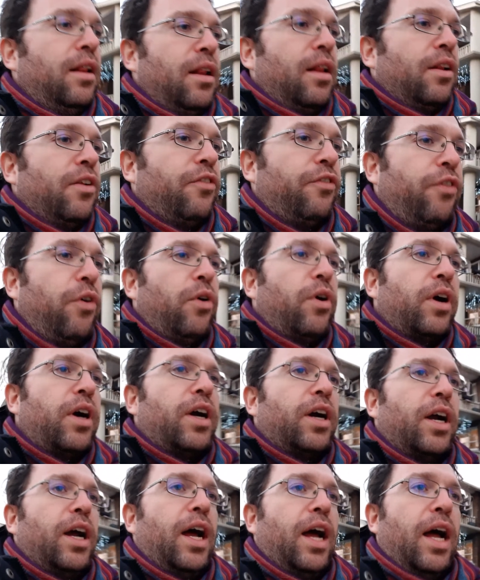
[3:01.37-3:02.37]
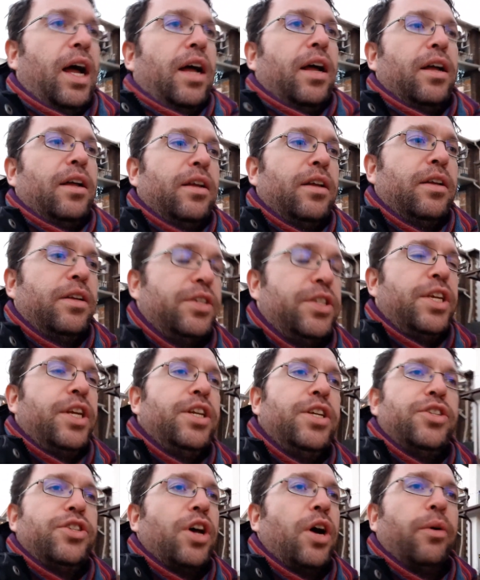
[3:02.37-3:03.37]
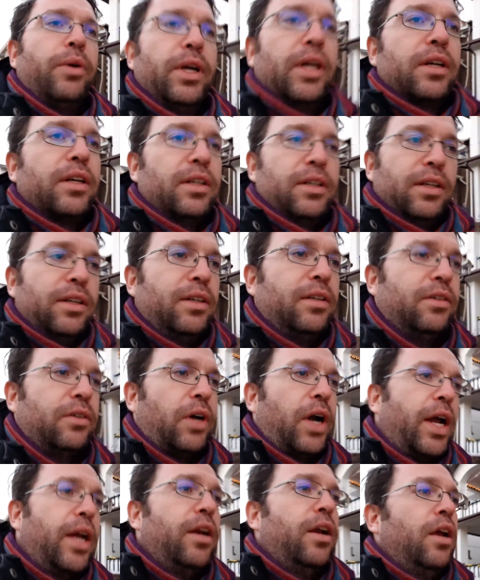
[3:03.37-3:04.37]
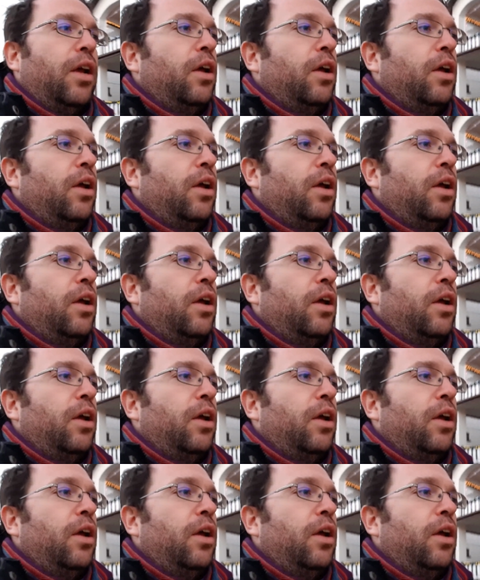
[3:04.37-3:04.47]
for city zoning, right?